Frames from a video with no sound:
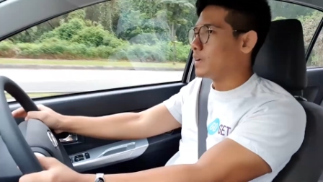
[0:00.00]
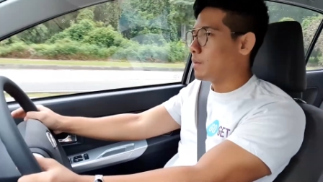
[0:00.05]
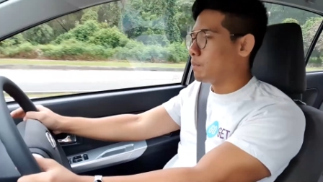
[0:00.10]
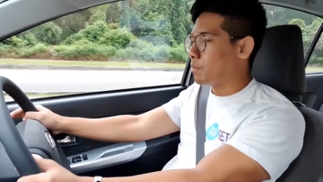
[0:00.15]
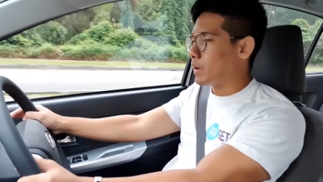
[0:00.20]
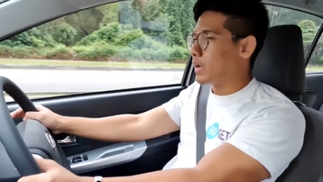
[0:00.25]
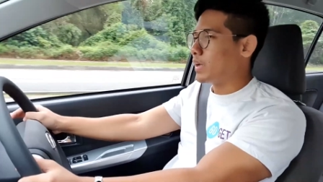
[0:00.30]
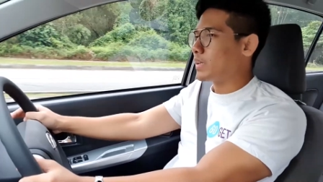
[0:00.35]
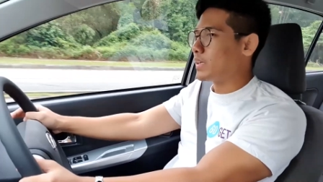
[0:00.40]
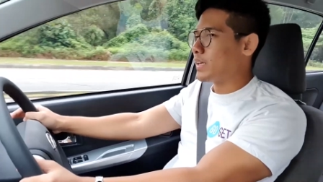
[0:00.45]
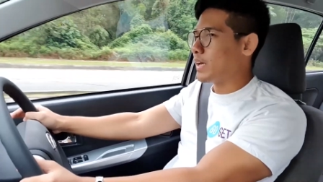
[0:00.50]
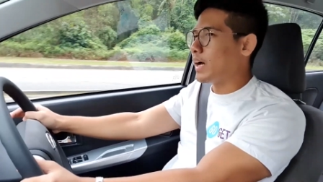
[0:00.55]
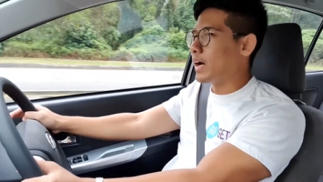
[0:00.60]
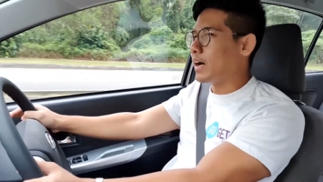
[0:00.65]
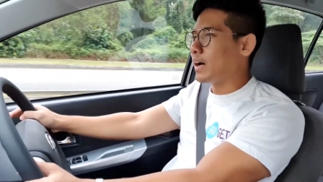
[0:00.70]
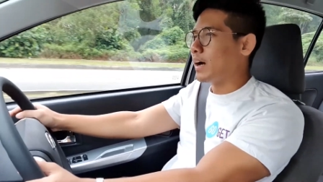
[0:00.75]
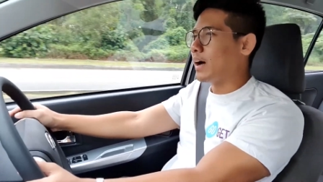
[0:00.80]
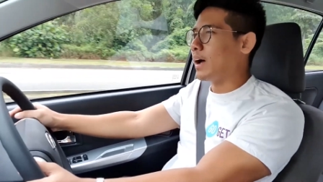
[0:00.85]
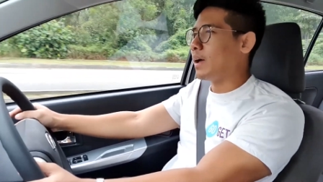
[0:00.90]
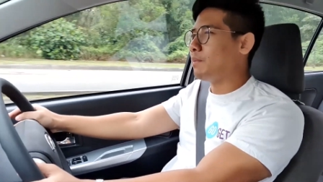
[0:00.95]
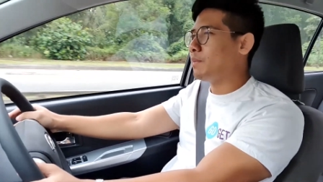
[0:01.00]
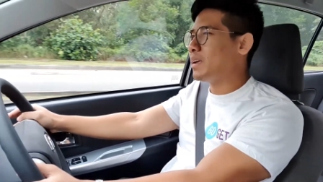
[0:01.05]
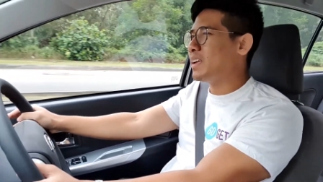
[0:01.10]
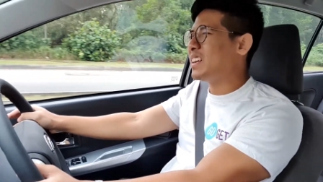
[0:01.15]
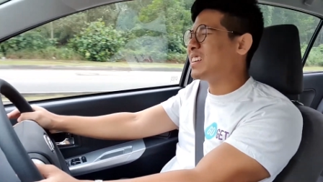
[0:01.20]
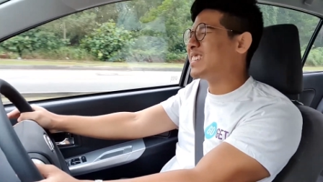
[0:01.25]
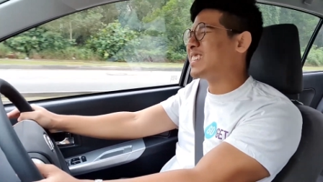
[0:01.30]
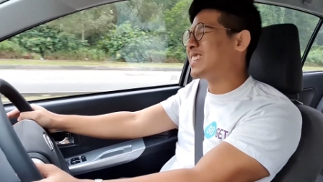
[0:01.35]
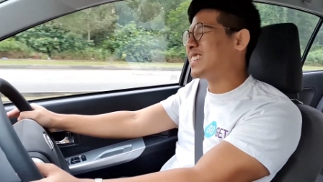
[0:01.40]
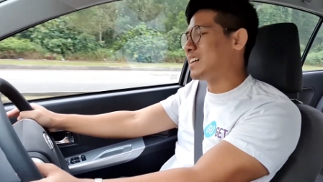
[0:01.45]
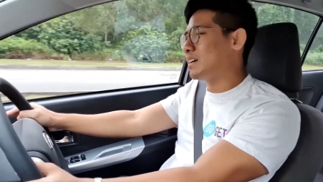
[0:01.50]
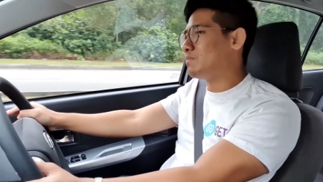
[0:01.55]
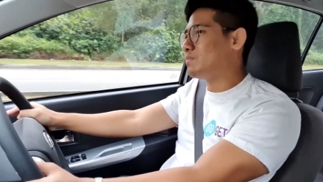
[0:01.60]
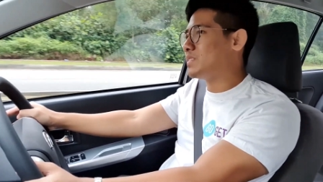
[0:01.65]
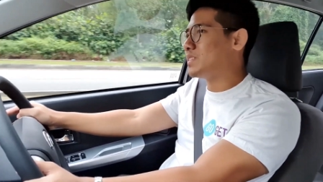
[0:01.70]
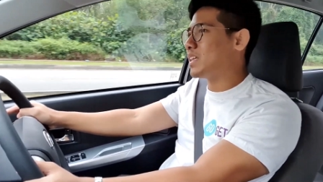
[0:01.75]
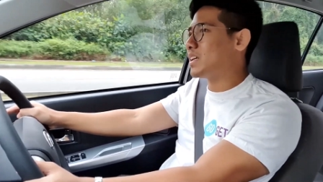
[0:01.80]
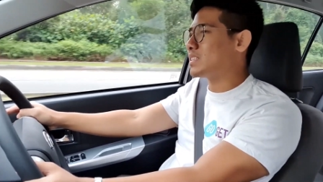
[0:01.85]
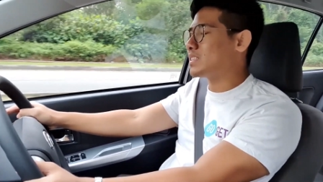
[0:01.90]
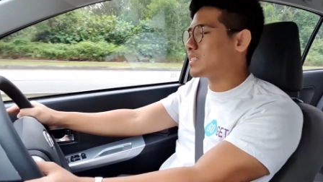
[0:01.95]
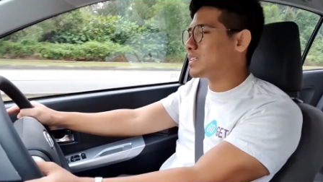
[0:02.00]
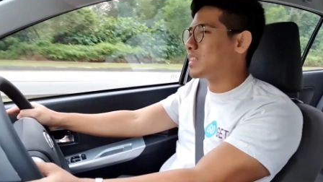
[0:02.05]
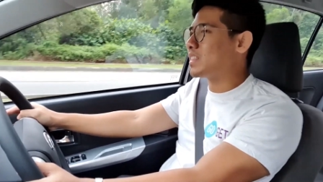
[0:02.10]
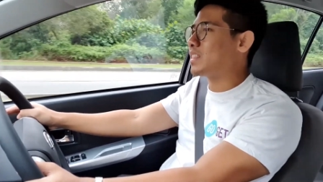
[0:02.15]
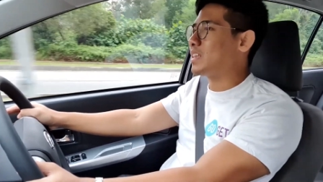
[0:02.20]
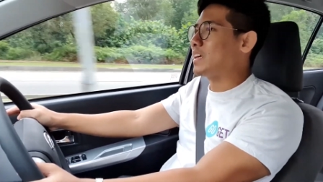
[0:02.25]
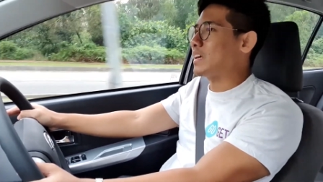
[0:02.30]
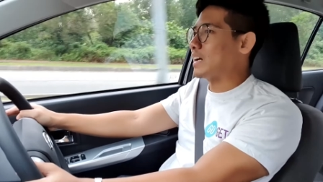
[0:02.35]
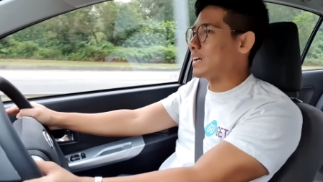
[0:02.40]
But yeah, I mean, that's the thing.